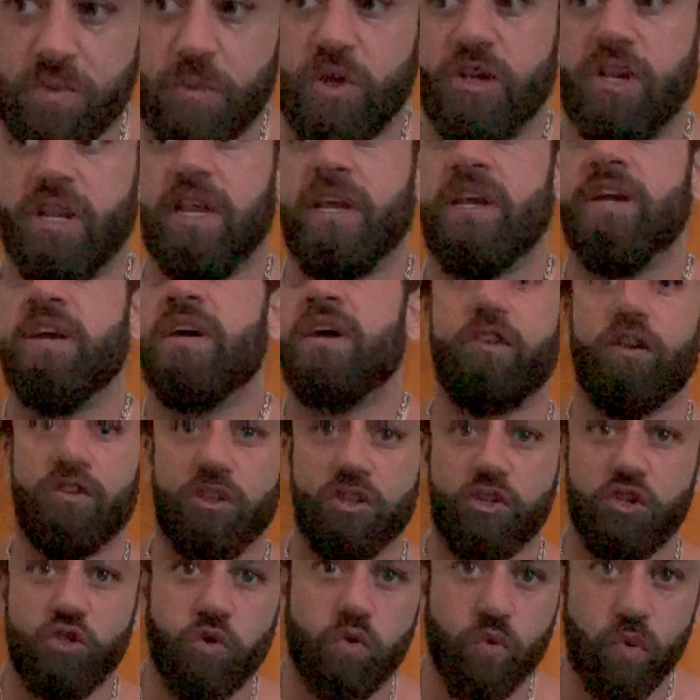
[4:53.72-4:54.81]
community on
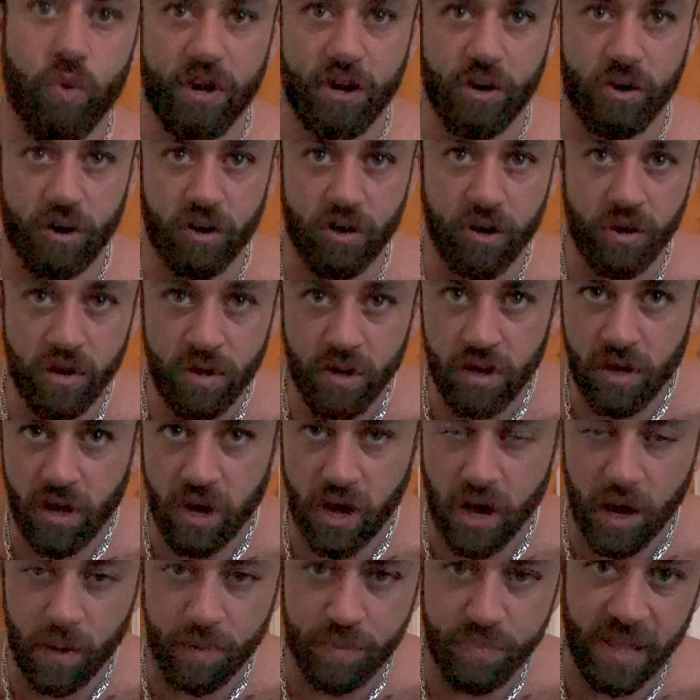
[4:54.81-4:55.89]
the Twitter
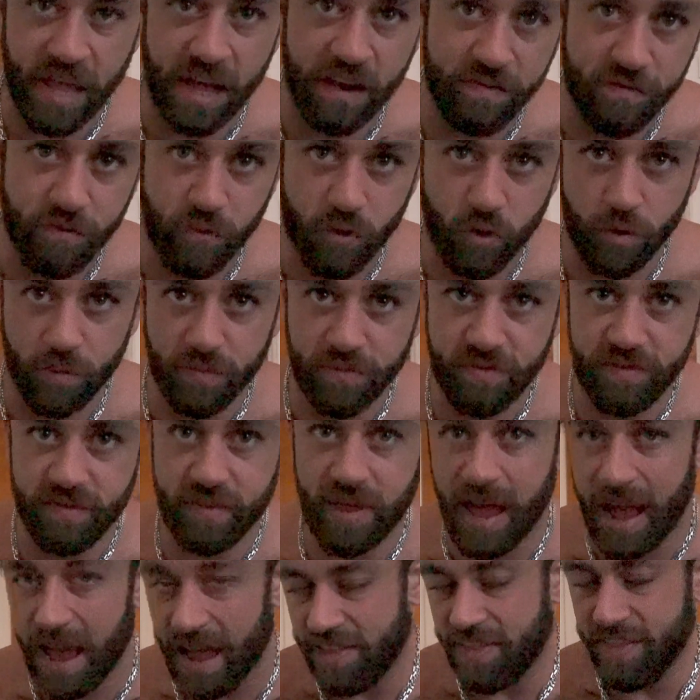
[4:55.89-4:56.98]
platforms,
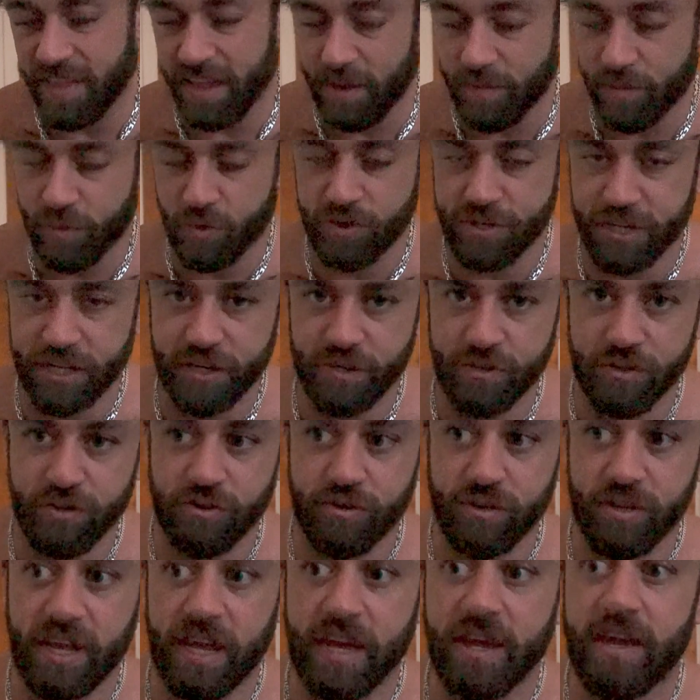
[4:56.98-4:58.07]
I think
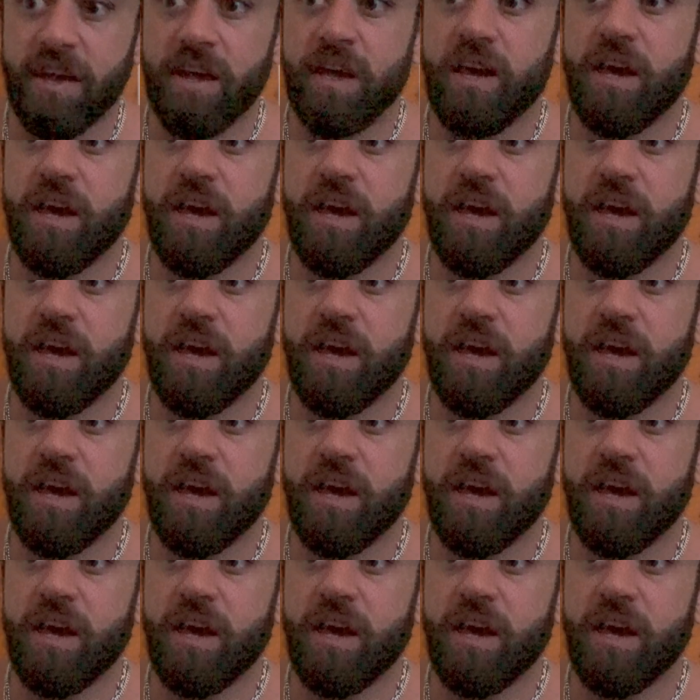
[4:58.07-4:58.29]
particularly,